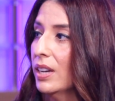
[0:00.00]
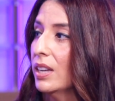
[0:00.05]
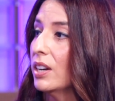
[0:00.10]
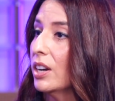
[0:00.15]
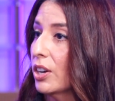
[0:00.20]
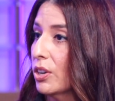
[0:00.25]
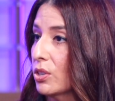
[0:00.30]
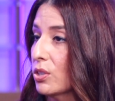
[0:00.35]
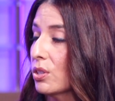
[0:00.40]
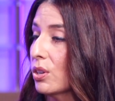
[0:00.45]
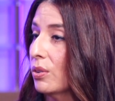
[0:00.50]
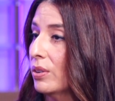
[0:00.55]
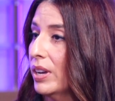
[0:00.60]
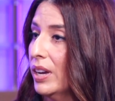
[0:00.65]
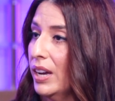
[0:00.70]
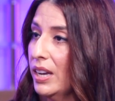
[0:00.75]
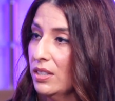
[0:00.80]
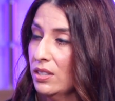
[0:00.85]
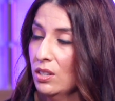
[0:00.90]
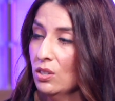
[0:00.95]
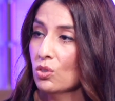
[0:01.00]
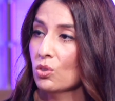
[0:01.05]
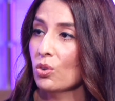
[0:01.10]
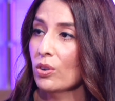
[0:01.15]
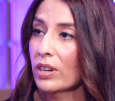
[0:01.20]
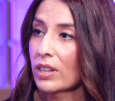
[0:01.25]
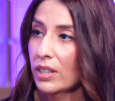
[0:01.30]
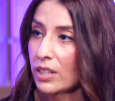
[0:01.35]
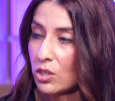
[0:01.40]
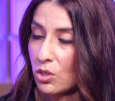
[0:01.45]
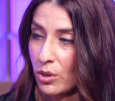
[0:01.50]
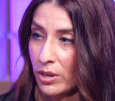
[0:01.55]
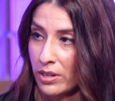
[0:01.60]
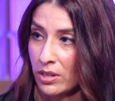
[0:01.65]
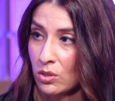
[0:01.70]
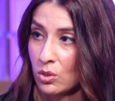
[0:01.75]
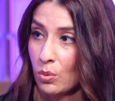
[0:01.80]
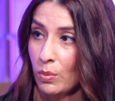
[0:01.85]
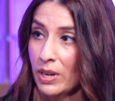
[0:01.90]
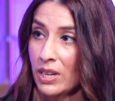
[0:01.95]
And Arizona has historically
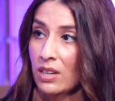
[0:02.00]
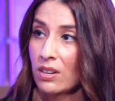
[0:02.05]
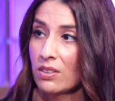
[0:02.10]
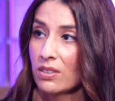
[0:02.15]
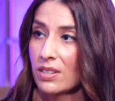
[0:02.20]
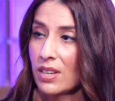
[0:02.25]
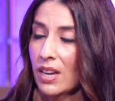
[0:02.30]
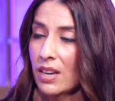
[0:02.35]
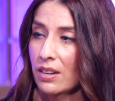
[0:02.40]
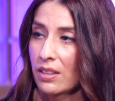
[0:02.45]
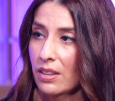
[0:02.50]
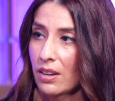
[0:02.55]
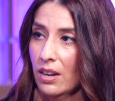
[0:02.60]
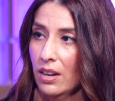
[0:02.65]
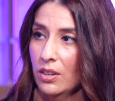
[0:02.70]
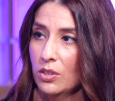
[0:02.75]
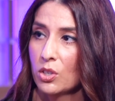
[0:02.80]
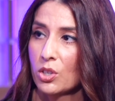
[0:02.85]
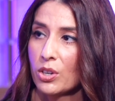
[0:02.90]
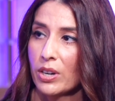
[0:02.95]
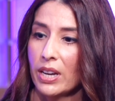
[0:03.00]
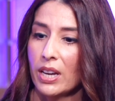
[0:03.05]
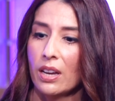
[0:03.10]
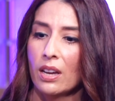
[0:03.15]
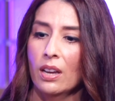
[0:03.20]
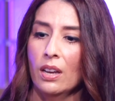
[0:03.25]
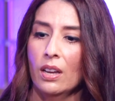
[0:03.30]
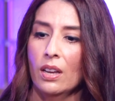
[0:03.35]
trended 20 years ahead of the country.